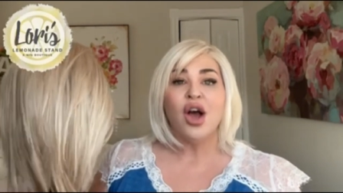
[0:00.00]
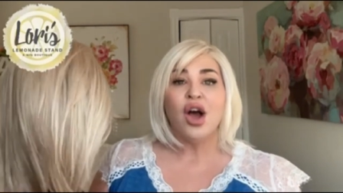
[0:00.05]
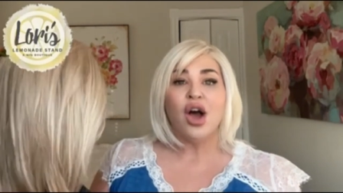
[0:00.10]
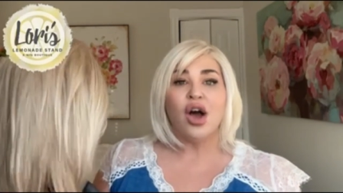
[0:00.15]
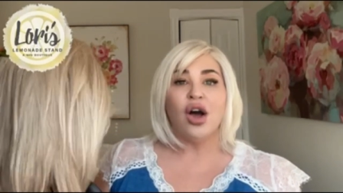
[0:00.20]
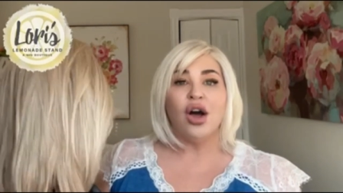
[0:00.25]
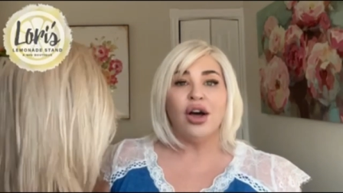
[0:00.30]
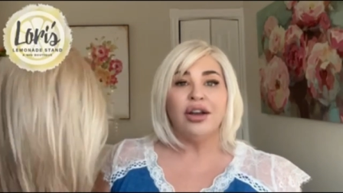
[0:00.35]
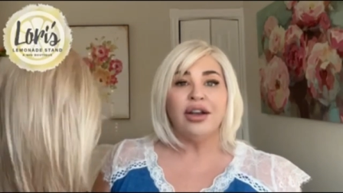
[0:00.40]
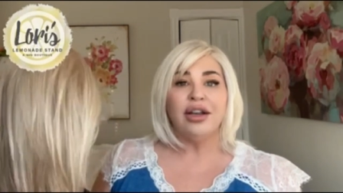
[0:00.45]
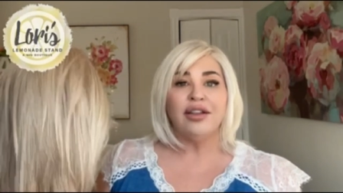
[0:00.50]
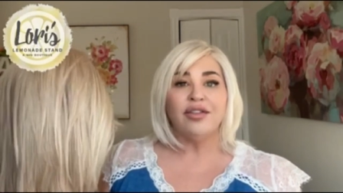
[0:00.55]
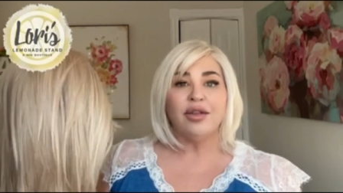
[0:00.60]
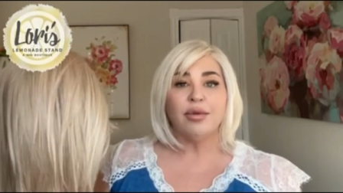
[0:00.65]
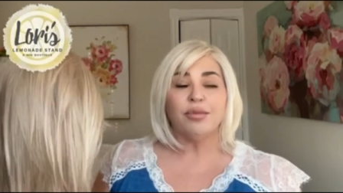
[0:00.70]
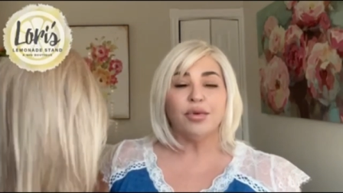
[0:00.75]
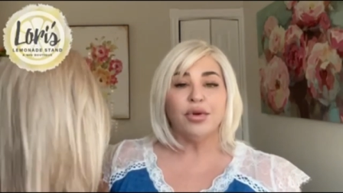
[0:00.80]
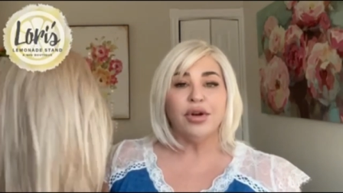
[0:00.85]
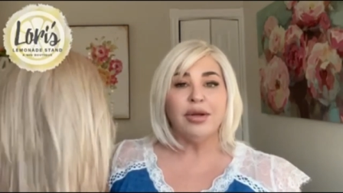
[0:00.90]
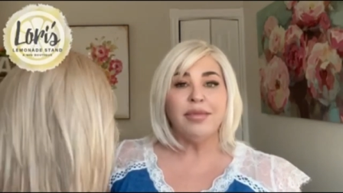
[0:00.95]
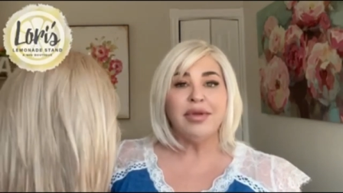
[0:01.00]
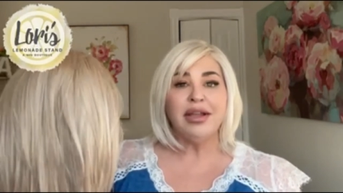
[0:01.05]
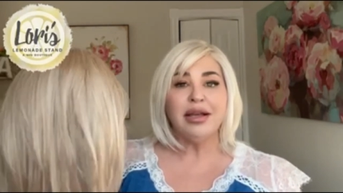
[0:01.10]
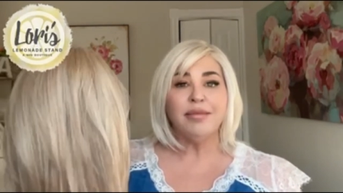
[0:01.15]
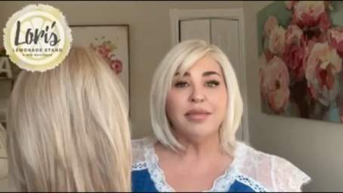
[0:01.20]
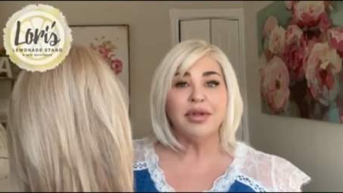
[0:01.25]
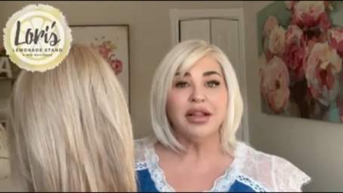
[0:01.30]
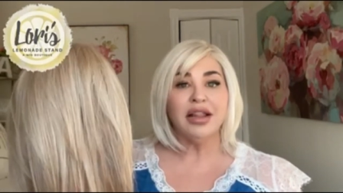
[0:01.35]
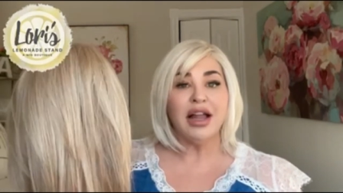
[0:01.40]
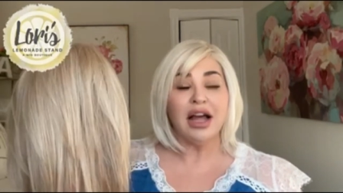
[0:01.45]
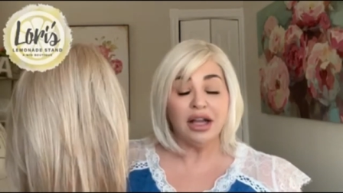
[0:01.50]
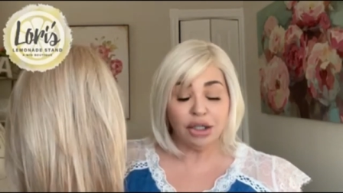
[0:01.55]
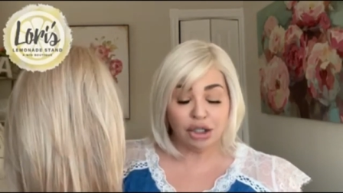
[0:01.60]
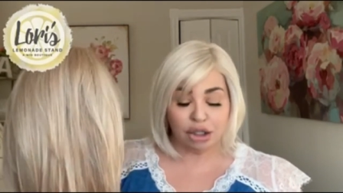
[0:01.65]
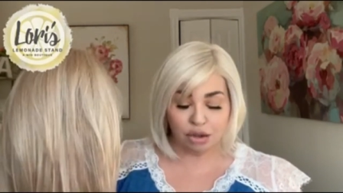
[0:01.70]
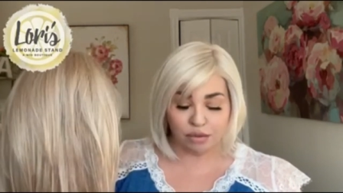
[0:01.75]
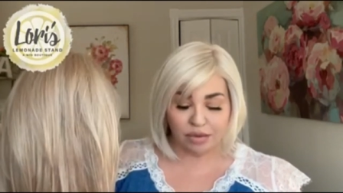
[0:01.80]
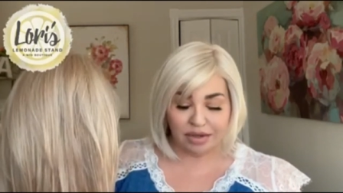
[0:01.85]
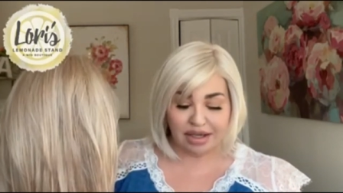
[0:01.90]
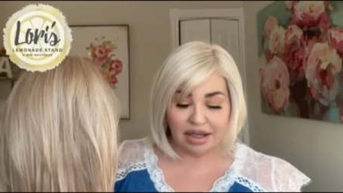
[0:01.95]
On the premium
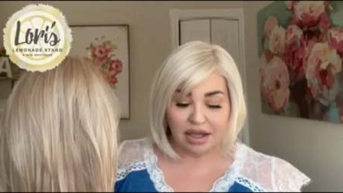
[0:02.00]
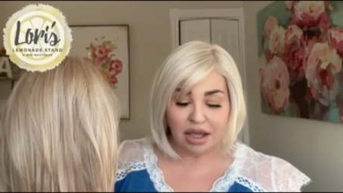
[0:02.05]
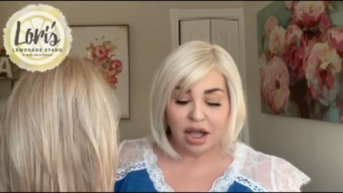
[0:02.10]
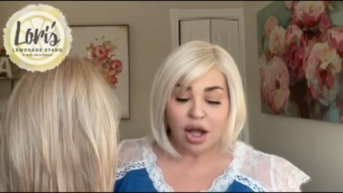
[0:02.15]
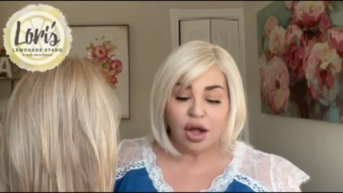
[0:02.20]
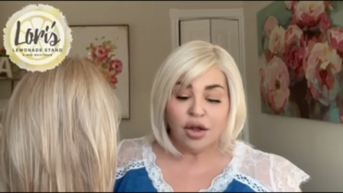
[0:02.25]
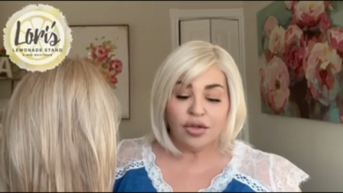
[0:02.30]
luxury,